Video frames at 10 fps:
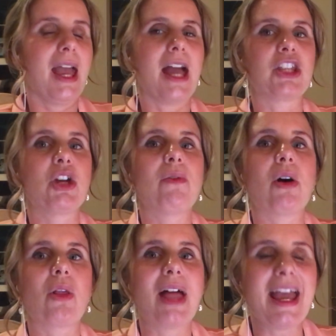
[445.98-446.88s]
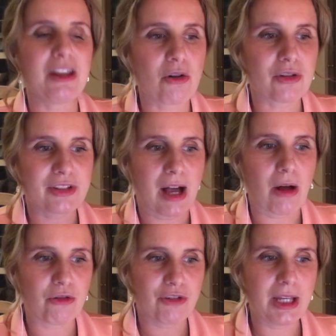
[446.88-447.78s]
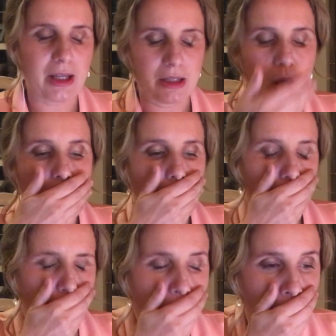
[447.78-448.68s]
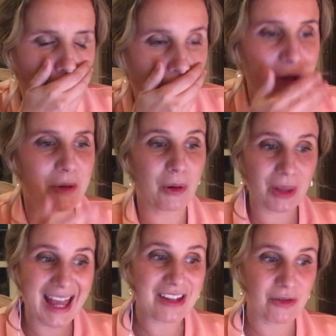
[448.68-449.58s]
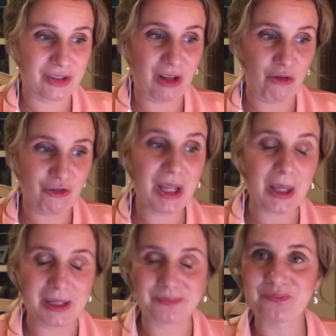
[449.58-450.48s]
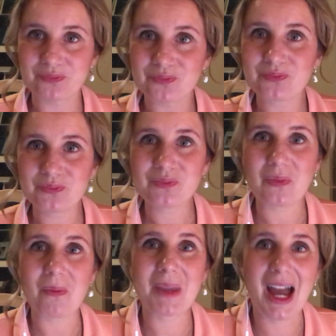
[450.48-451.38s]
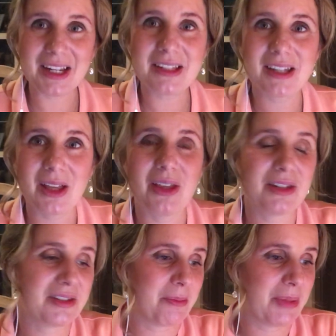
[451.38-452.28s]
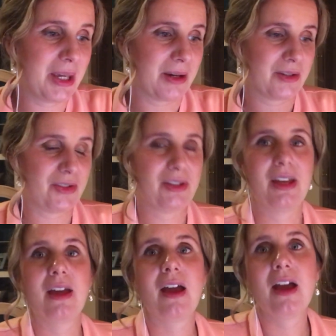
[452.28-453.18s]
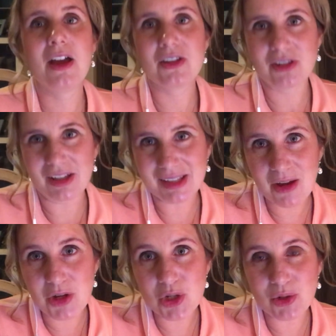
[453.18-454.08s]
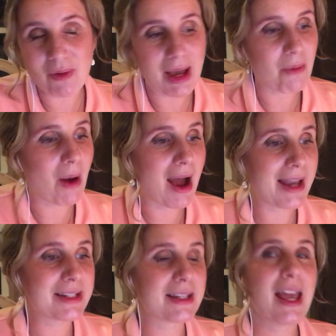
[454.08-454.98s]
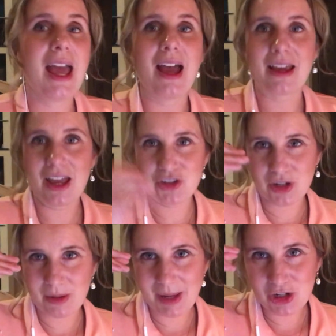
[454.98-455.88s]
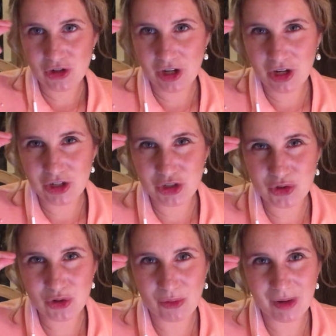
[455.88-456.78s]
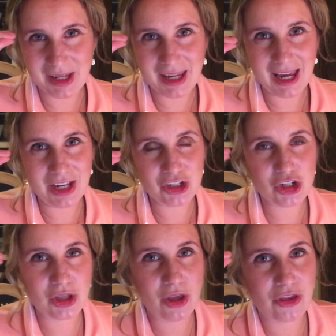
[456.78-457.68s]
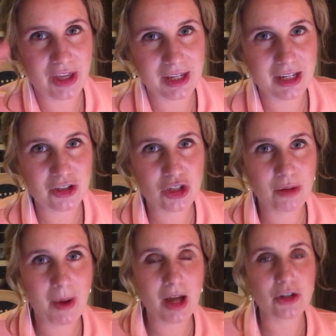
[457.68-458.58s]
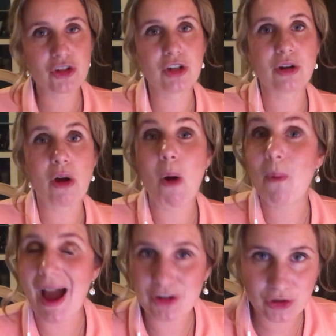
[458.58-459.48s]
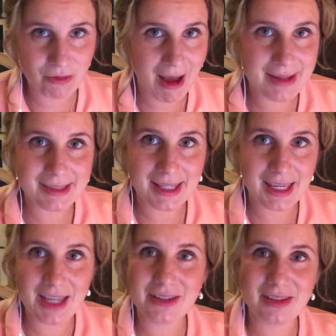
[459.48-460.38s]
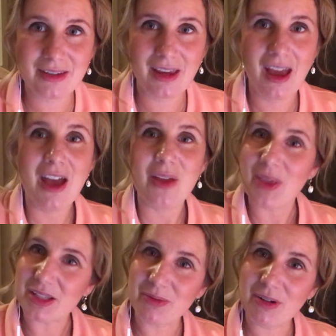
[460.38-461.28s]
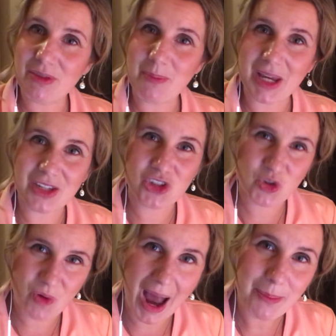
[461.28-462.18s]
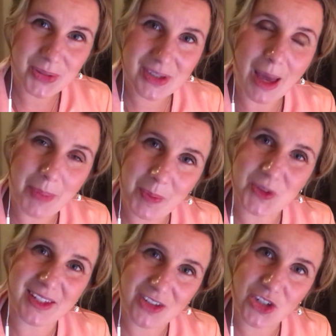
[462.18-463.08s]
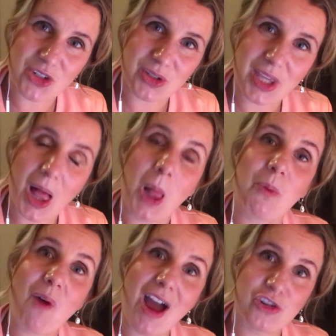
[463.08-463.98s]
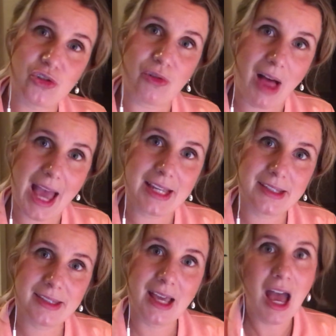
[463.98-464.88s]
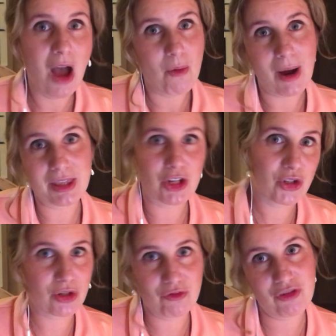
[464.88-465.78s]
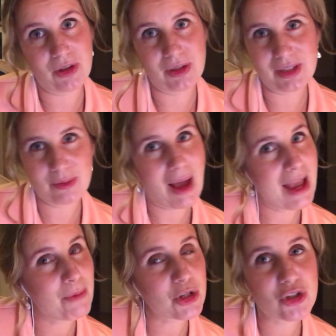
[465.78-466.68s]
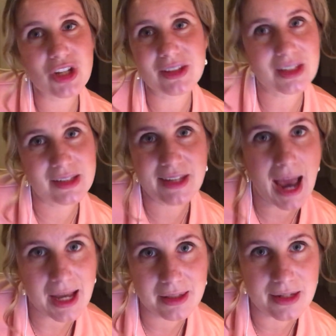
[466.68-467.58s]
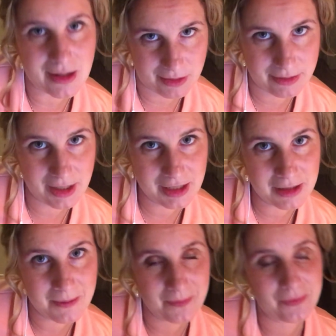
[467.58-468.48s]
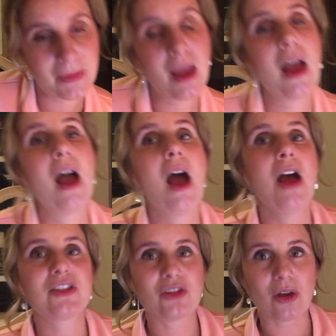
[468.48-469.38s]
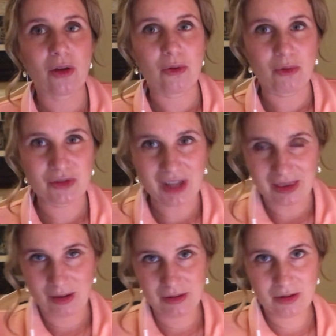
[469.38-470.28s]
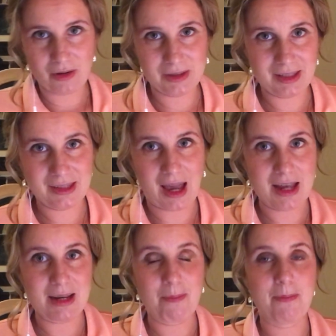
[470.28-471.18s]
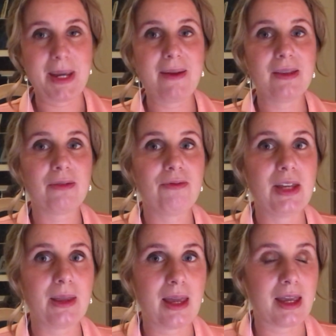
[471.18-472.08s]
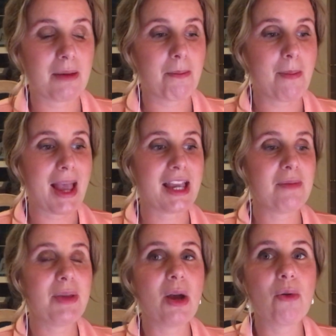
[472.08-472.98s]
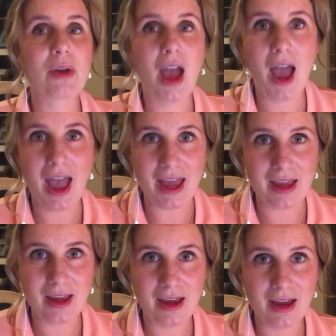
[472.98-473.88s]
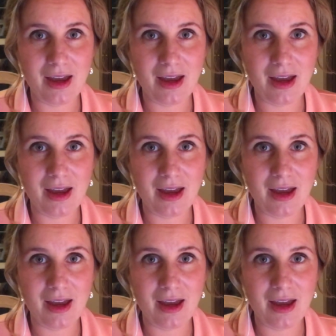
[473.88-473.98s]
And you will let yourself feel it. You will let yourself feel it until it disappears. So that's how you do it, right? Again, you're going to make sure you don't engage the thinking too much. You're not rationalizing it. That's one of the biggest traps that people tend to do. They'll rationalize why they shouldn't feel this way, which does exactly nothing. So set those thoughts aside and be with the feeling. Make it be okay.